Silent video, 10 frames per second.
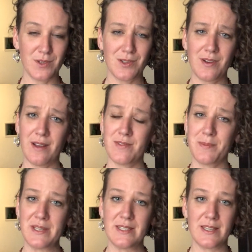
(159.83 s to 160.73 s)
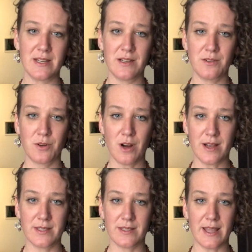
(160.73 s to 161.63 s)
You don't have to be seated and
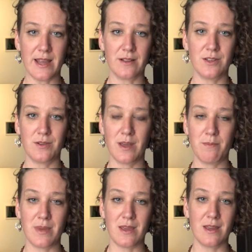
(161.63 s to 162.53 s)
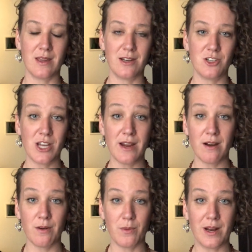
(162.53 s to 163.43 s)
cross-legged. You can be in a
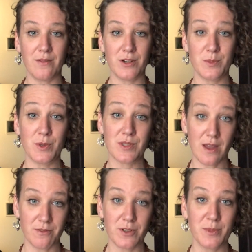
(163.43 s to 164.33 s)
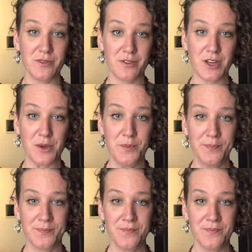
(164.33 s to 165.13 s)
chair or whatever is most comfortable for you